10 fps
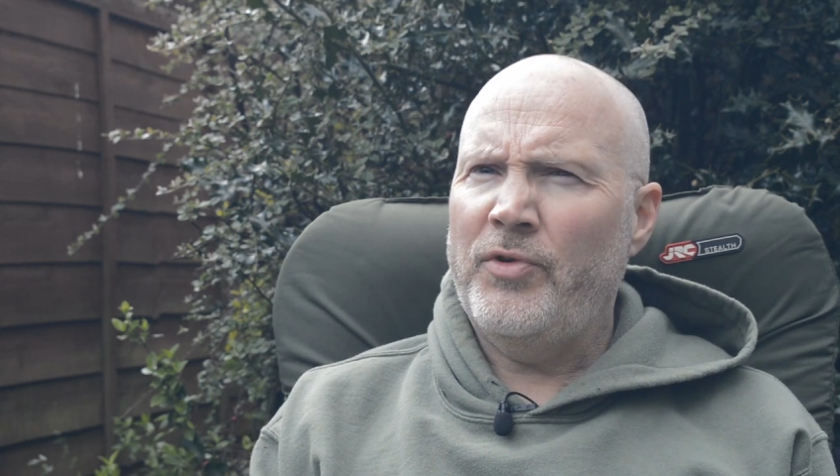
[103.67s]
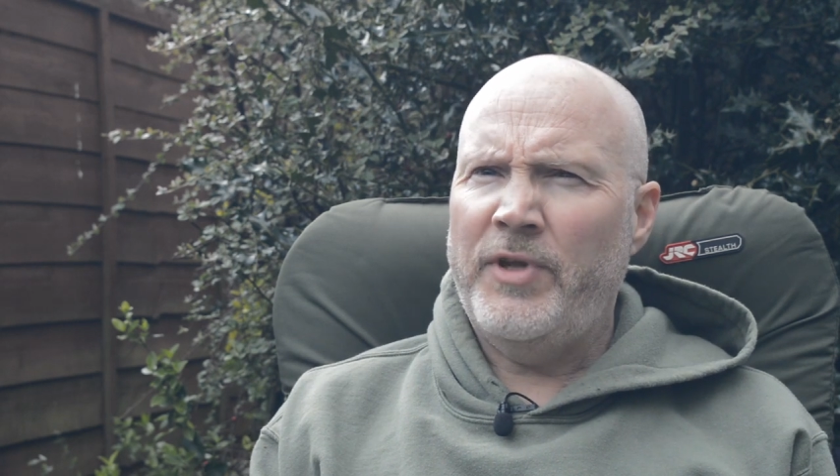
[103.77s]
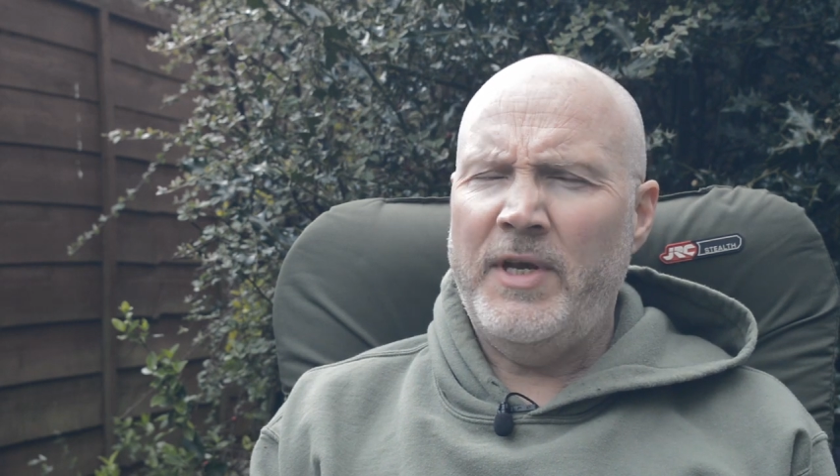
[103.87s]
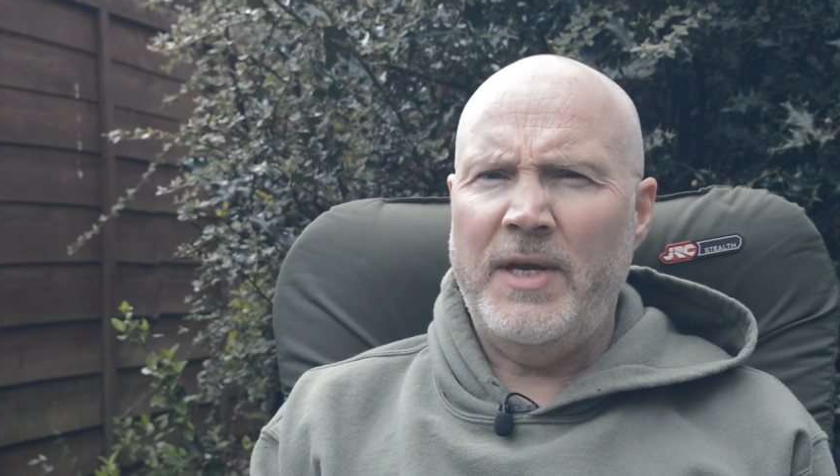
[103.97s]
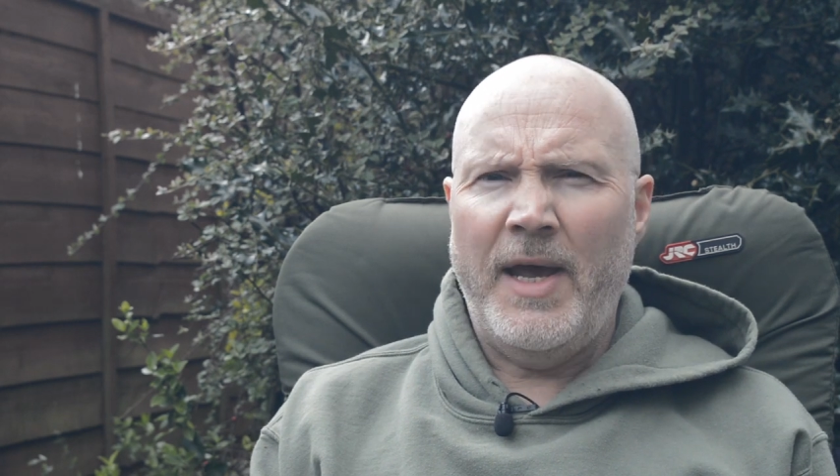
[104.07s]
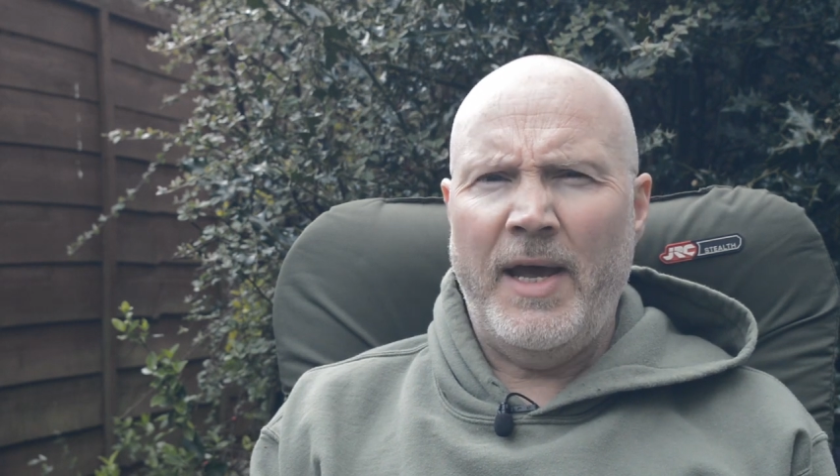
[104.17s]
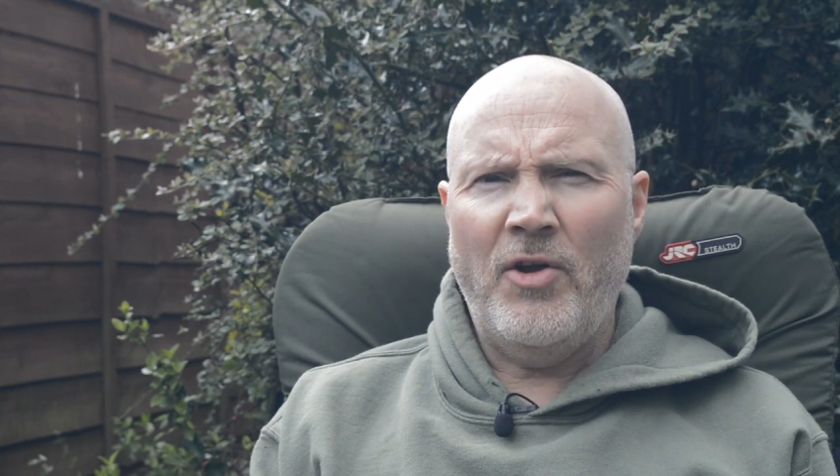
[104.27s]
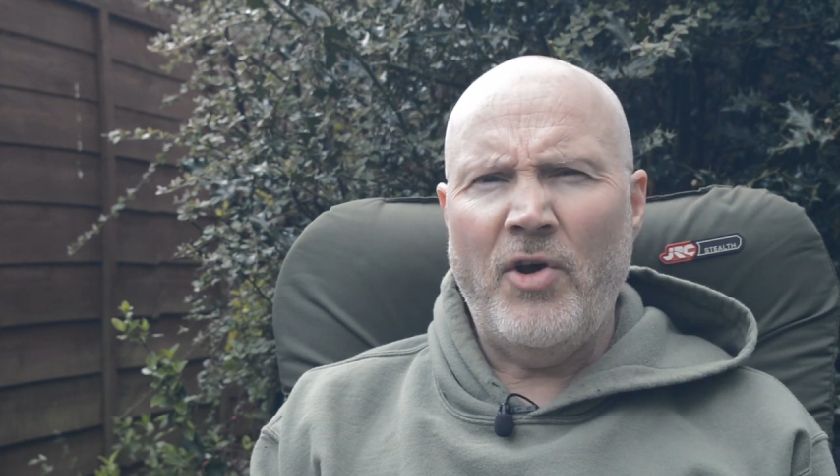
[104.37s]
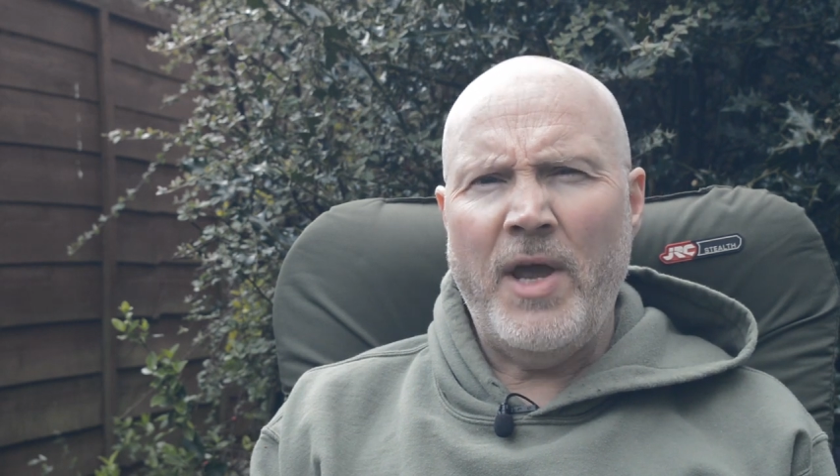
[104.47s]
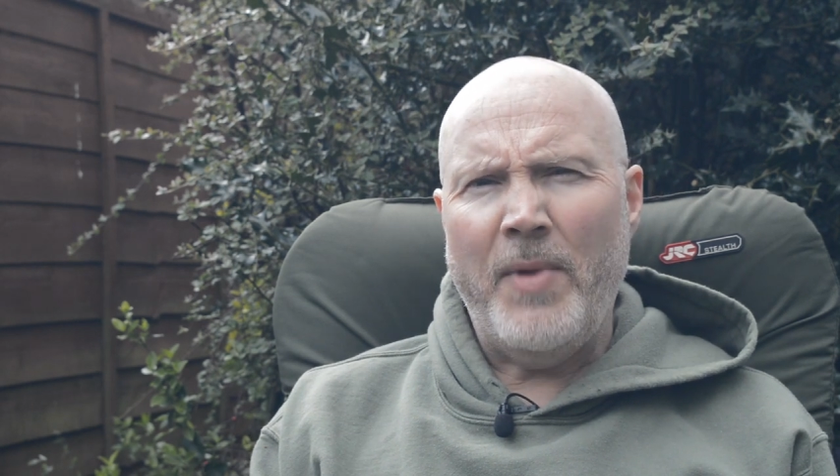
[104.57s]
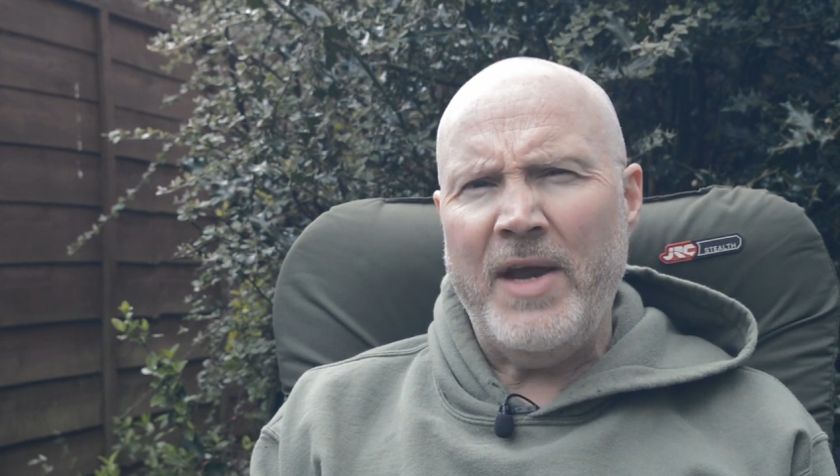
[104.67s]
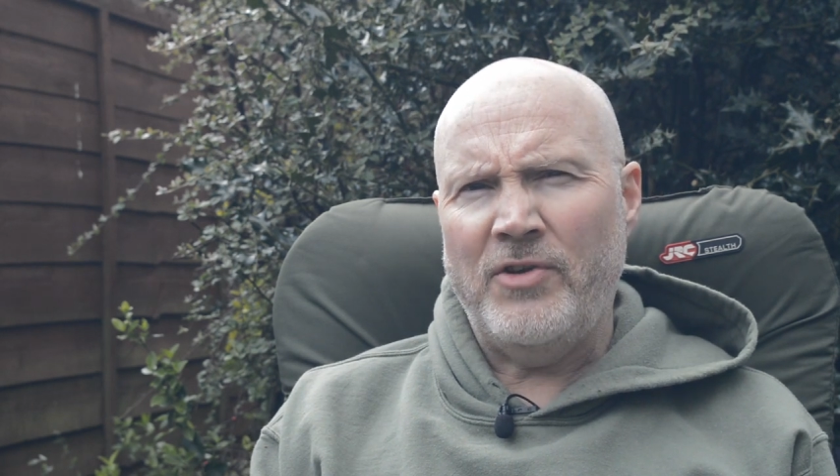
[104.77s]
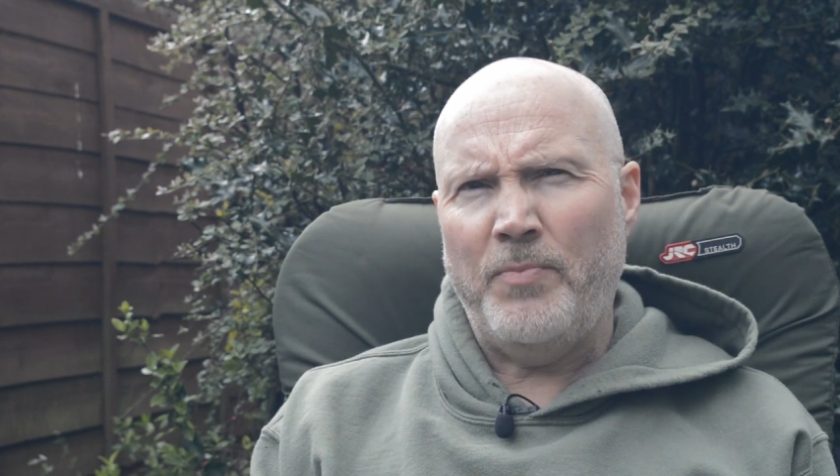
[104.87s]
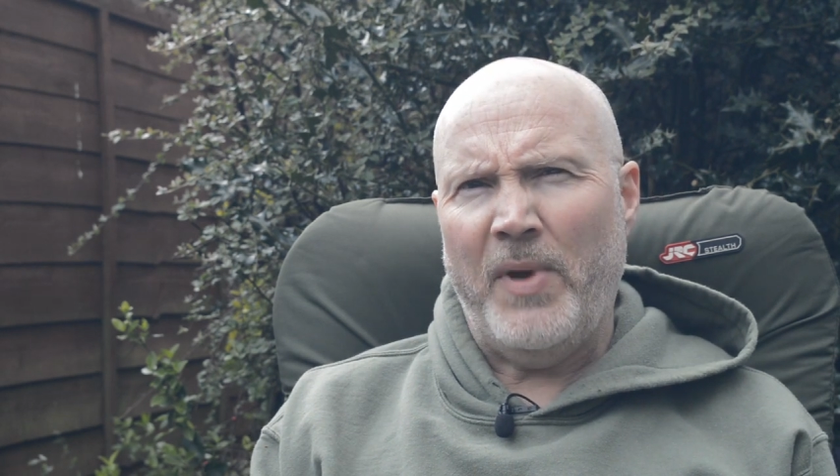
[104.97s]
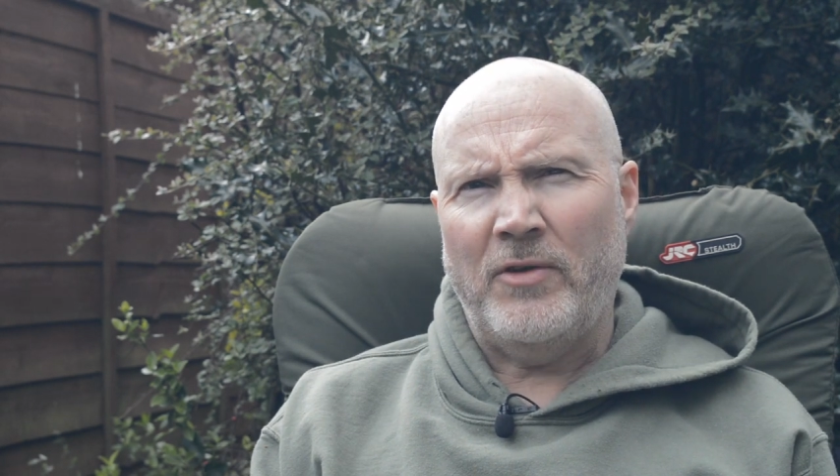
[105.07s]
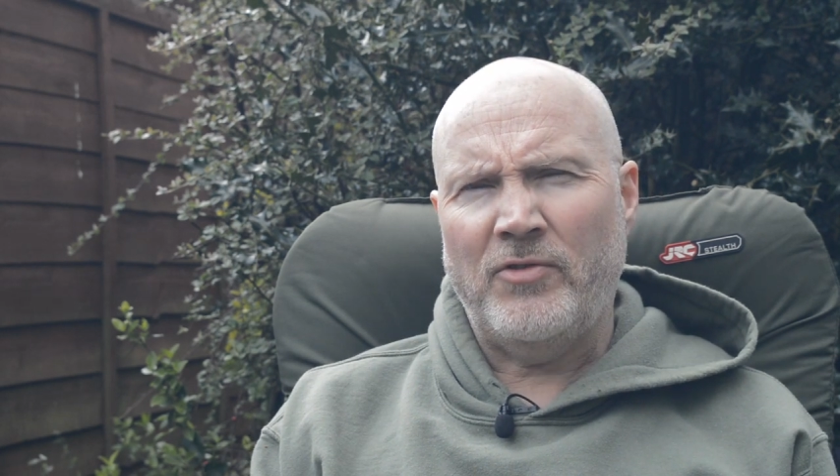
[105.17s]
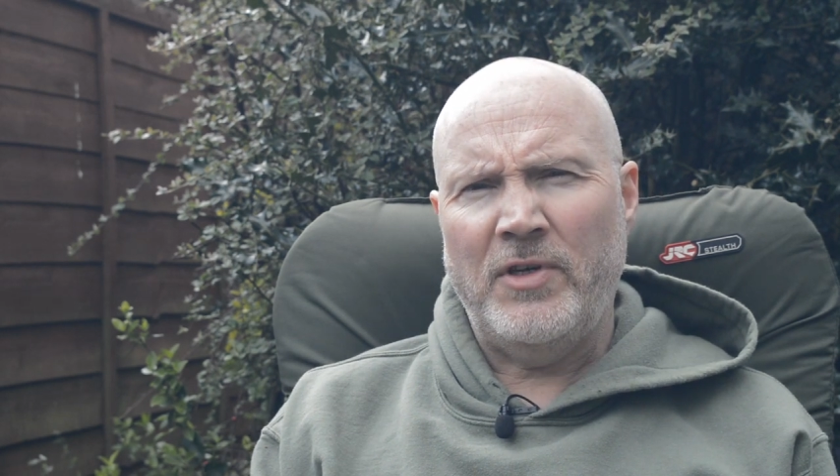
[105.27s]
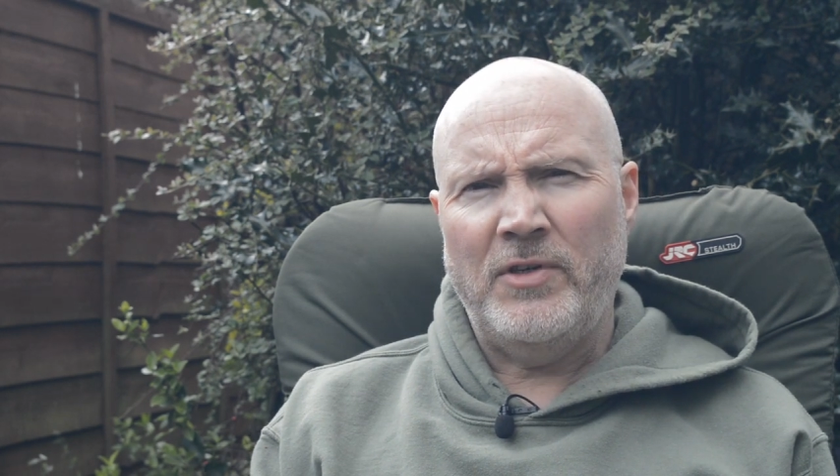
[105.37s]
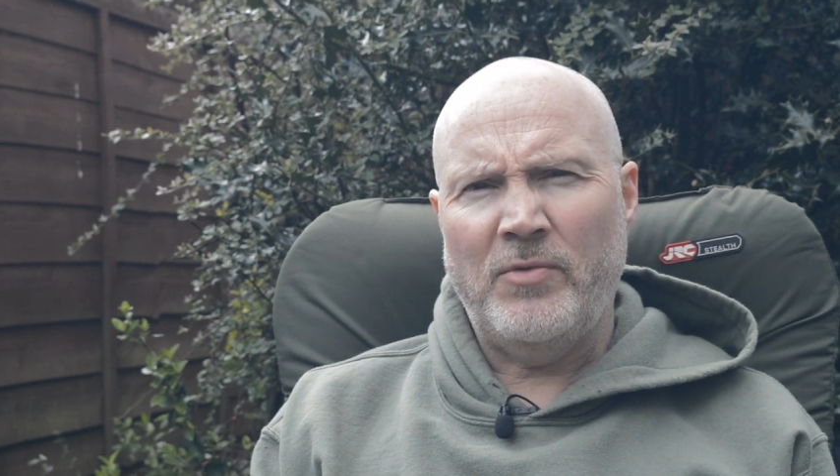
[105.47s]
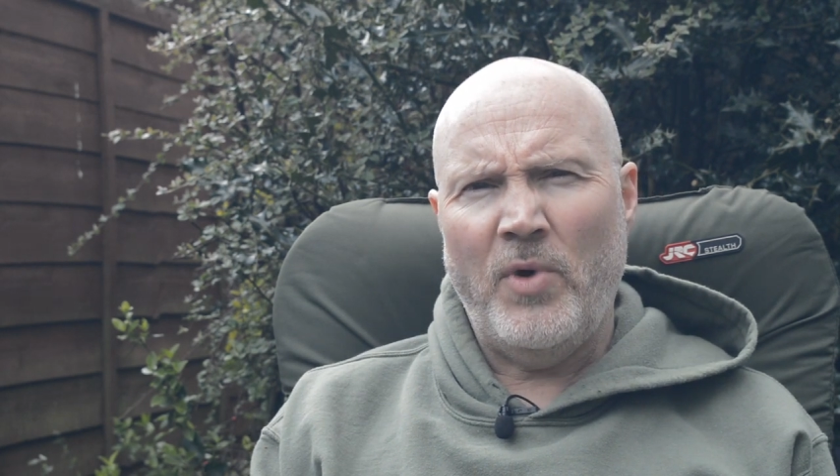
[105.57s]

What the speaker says: the NIMH batteries,